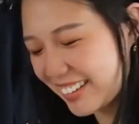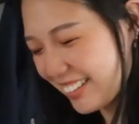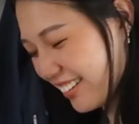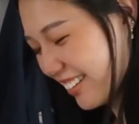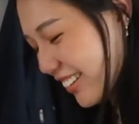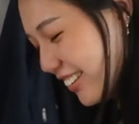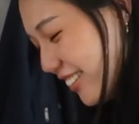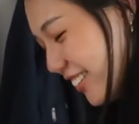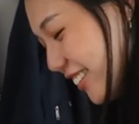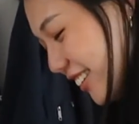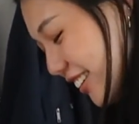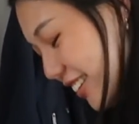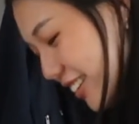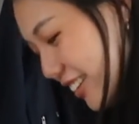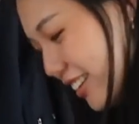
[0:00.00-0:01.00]
Yeah,
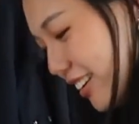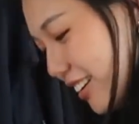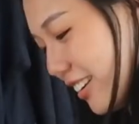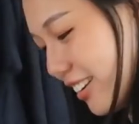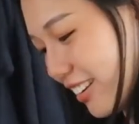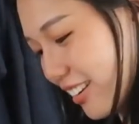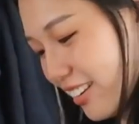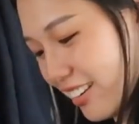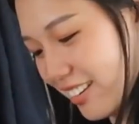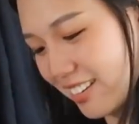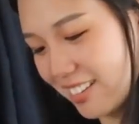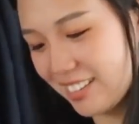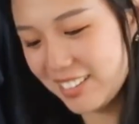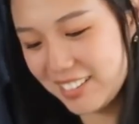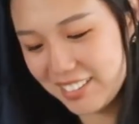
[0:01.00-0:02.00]
I don't know where we're going. You have
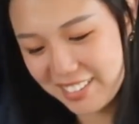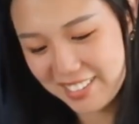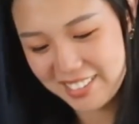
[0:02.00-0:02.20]
to tell me.